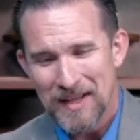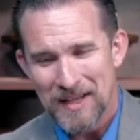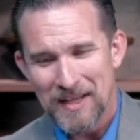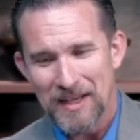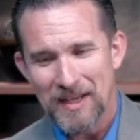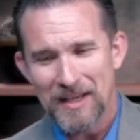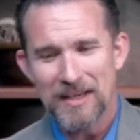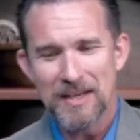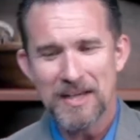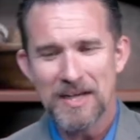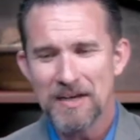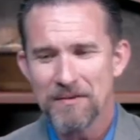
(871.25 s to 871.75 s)

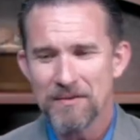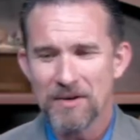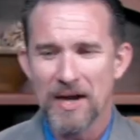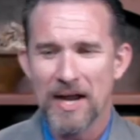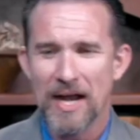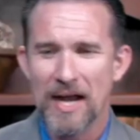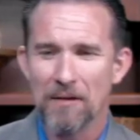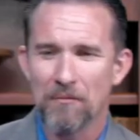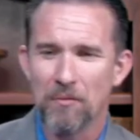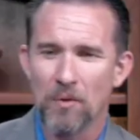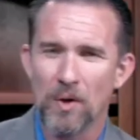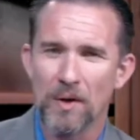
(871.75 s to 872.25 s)
You ever
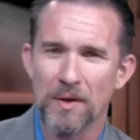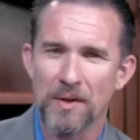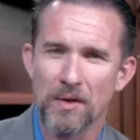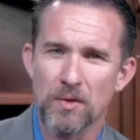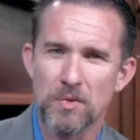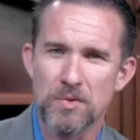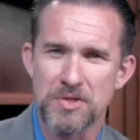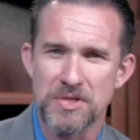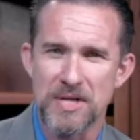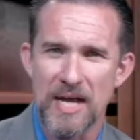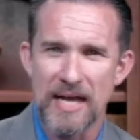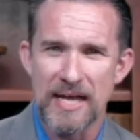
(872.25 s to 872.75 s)
have one of
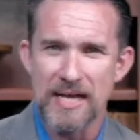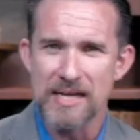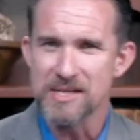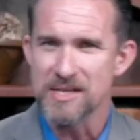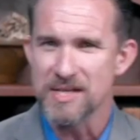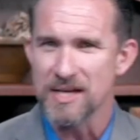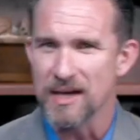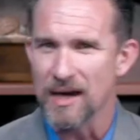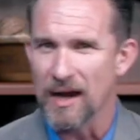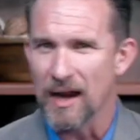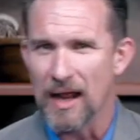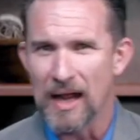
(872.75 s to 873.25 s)
those days
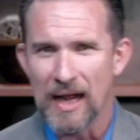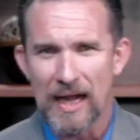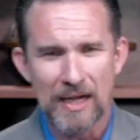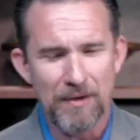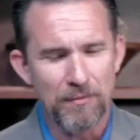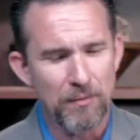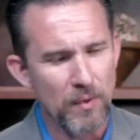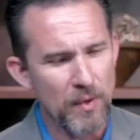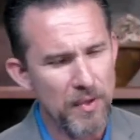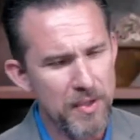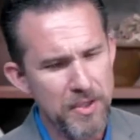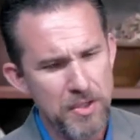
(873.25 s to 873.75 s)
in
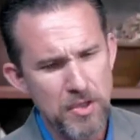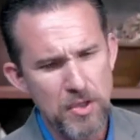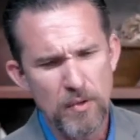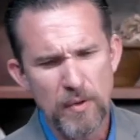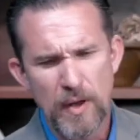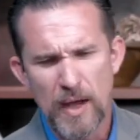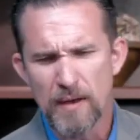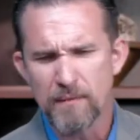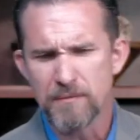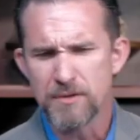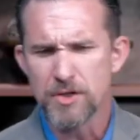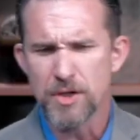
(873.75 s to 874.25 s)
life where you
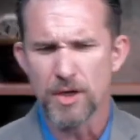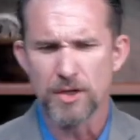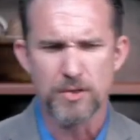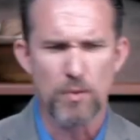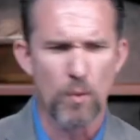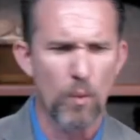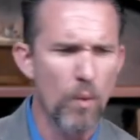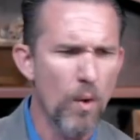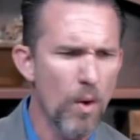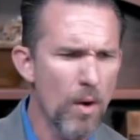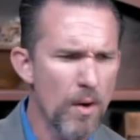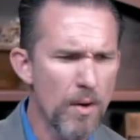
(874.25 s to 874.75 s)
have just
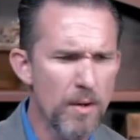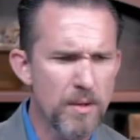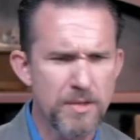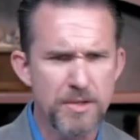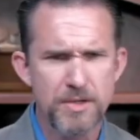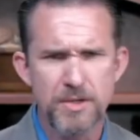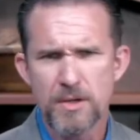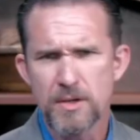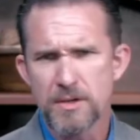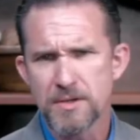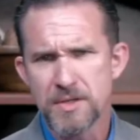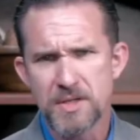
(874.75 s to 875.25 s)

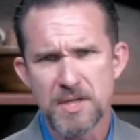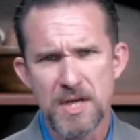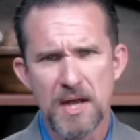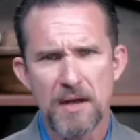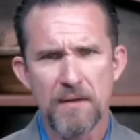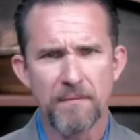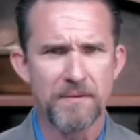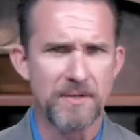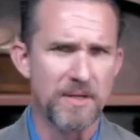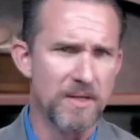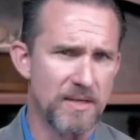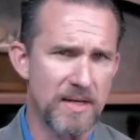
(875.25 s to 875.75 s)
worked
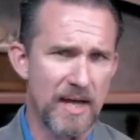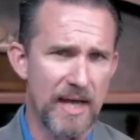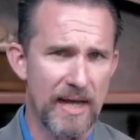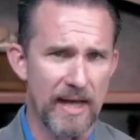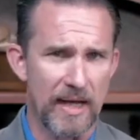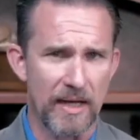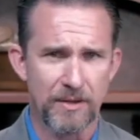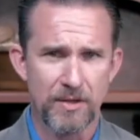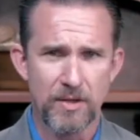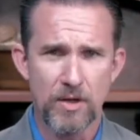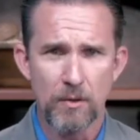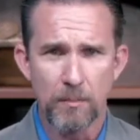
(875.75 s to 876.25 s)
yourself to
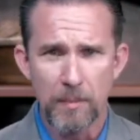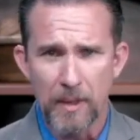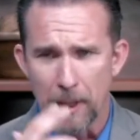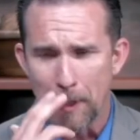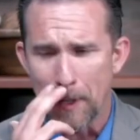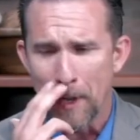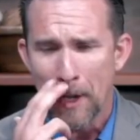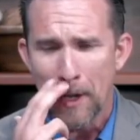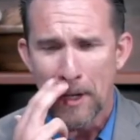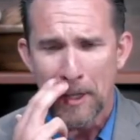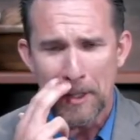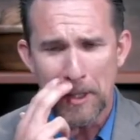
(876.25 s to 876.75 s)
death? You've
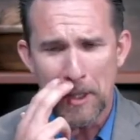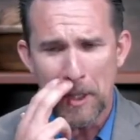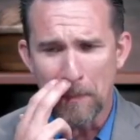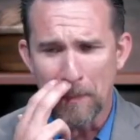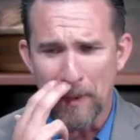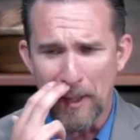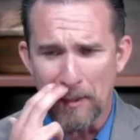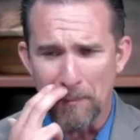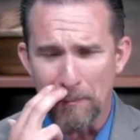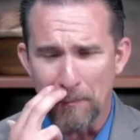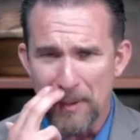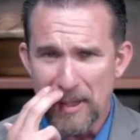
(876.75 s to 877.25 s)
been, you've
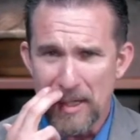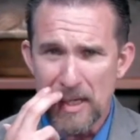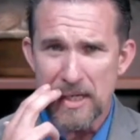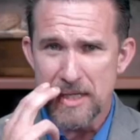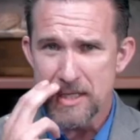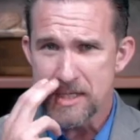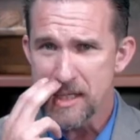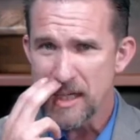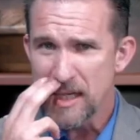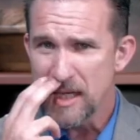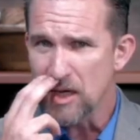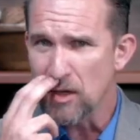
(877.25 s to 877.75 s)
been
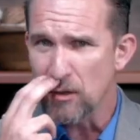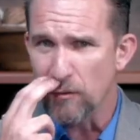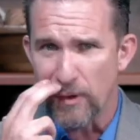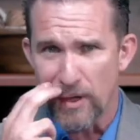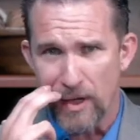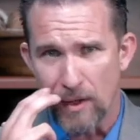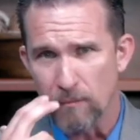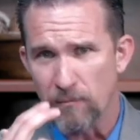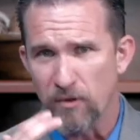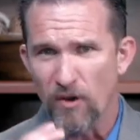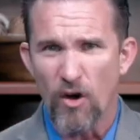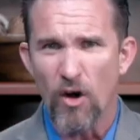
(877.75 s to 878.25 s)
busy, you've
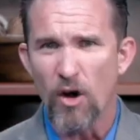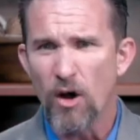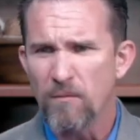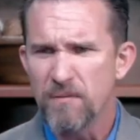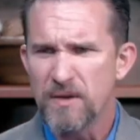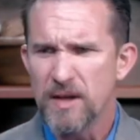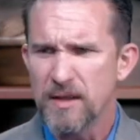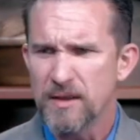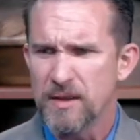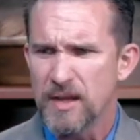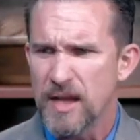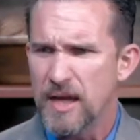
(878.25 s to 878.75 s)
been
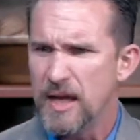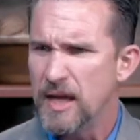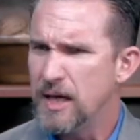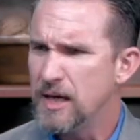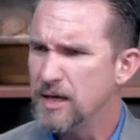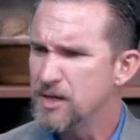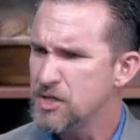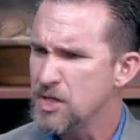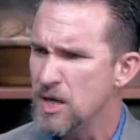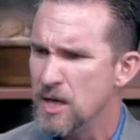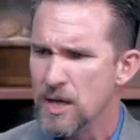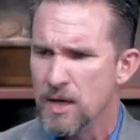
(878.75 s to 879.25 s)
involved in
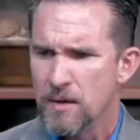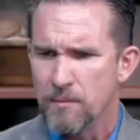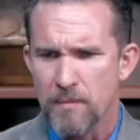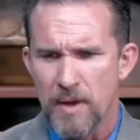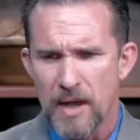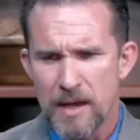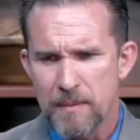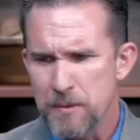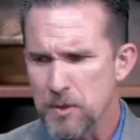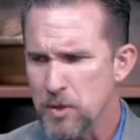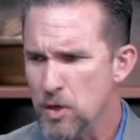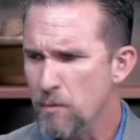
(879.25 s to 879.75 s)
things,
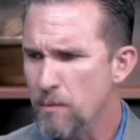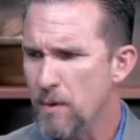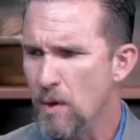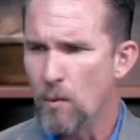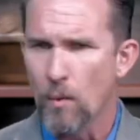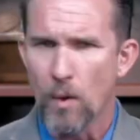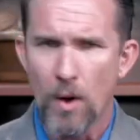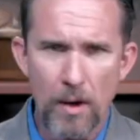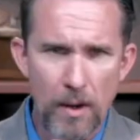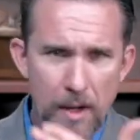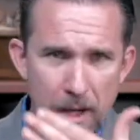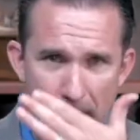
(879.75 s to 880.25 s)
maybe you've been
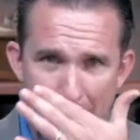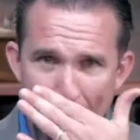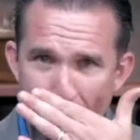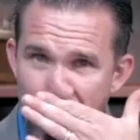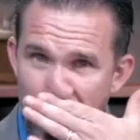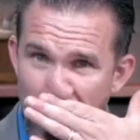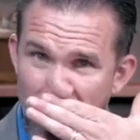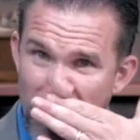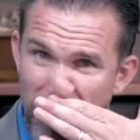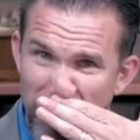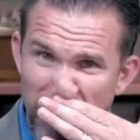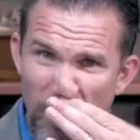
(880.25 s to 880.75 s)
working out
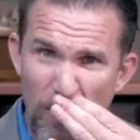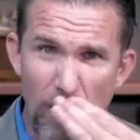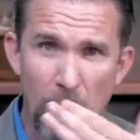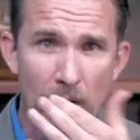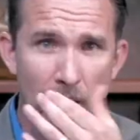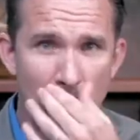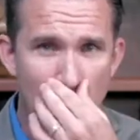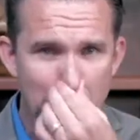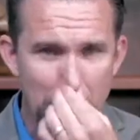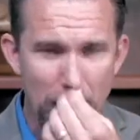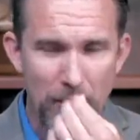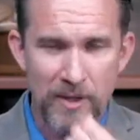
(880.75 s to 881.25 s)
on the
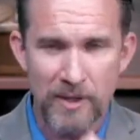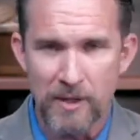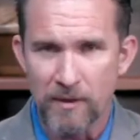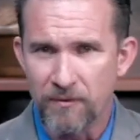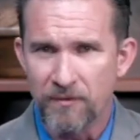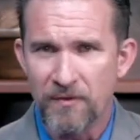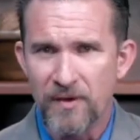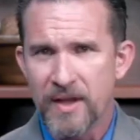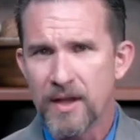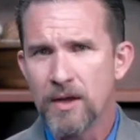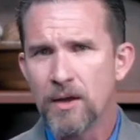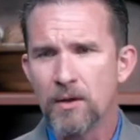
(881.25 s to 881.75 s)
farm or in the
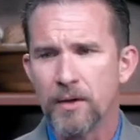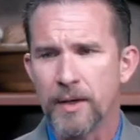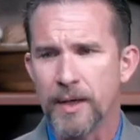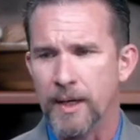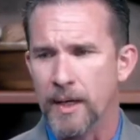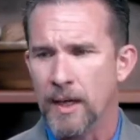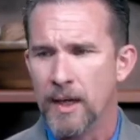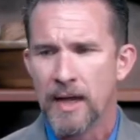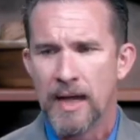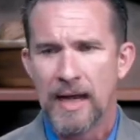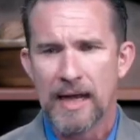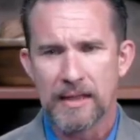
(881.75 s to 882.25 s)
field,
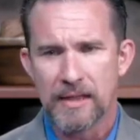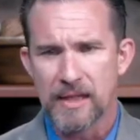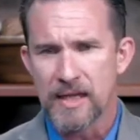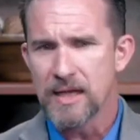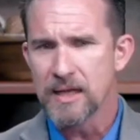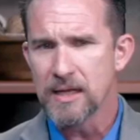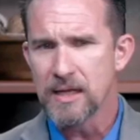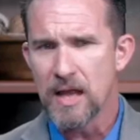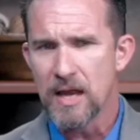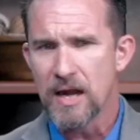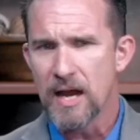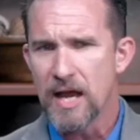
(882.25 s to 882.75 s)
and at the
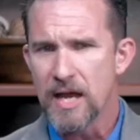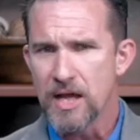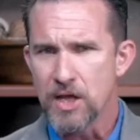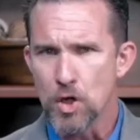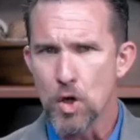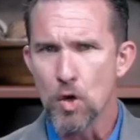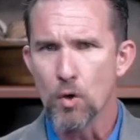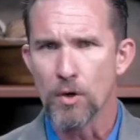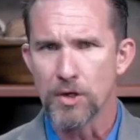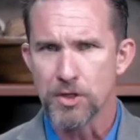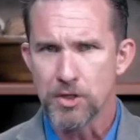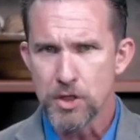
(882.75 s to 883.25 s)
end of the day,
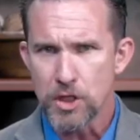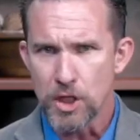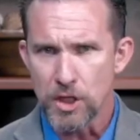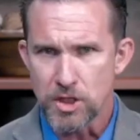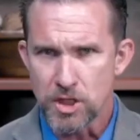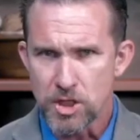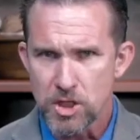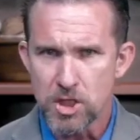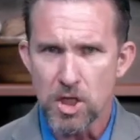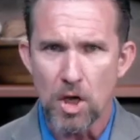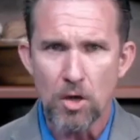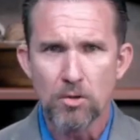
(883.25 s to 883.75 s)
you are
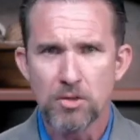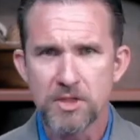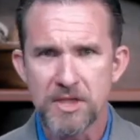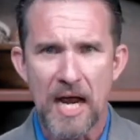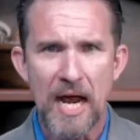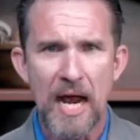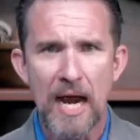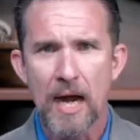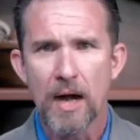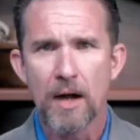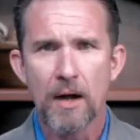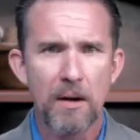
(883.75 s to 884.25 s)
just so
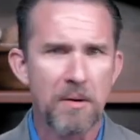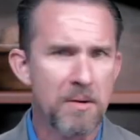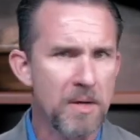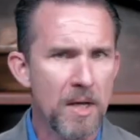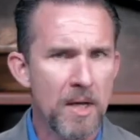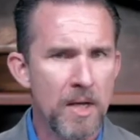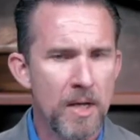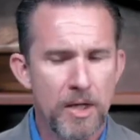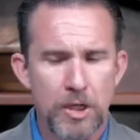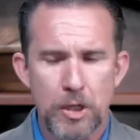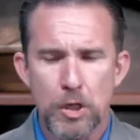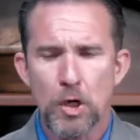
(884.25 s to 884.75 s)
tired,
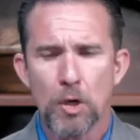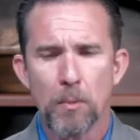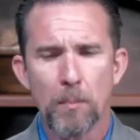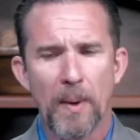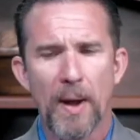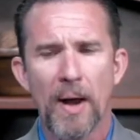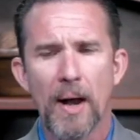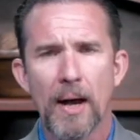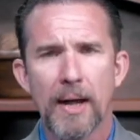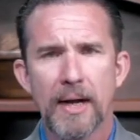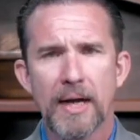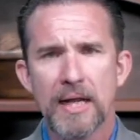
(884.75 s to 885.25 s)
your
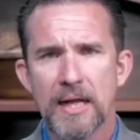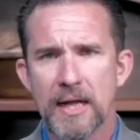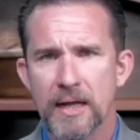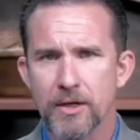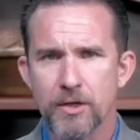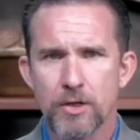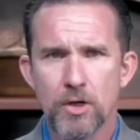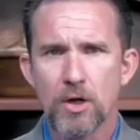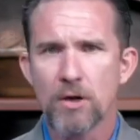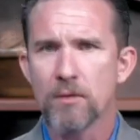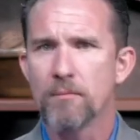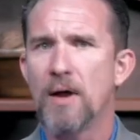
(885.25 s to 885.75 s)
body
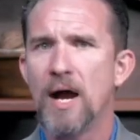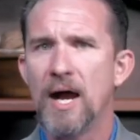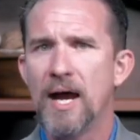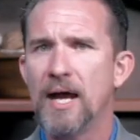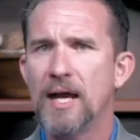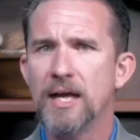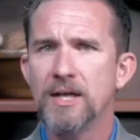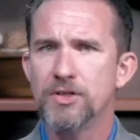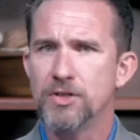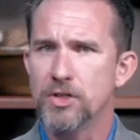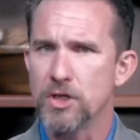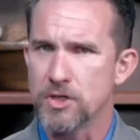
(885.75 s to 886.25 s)
and your
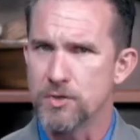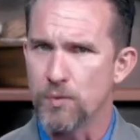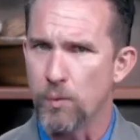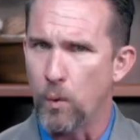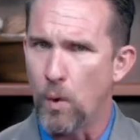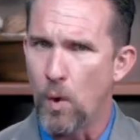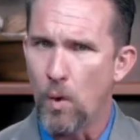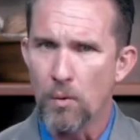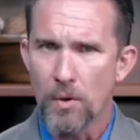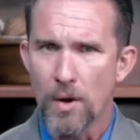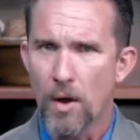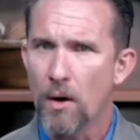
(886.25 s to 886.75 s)
mind just
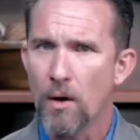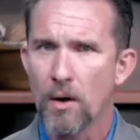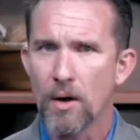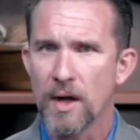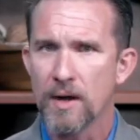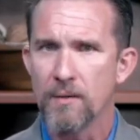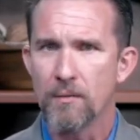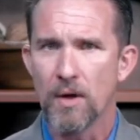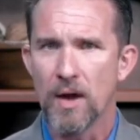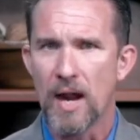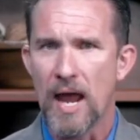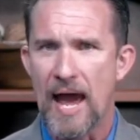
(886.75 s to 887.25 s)
won't
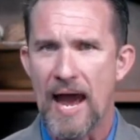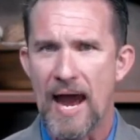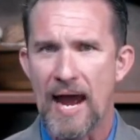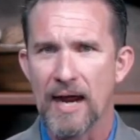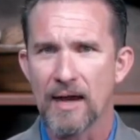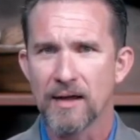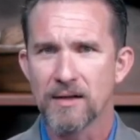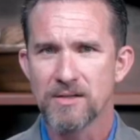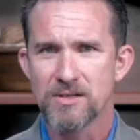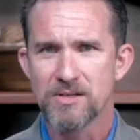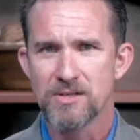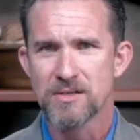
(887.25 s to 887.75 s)
hardly
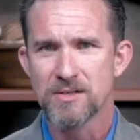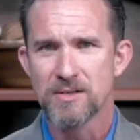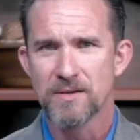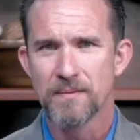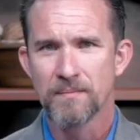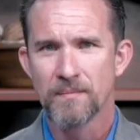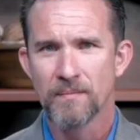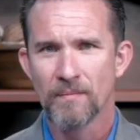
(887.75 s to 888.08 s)
relax.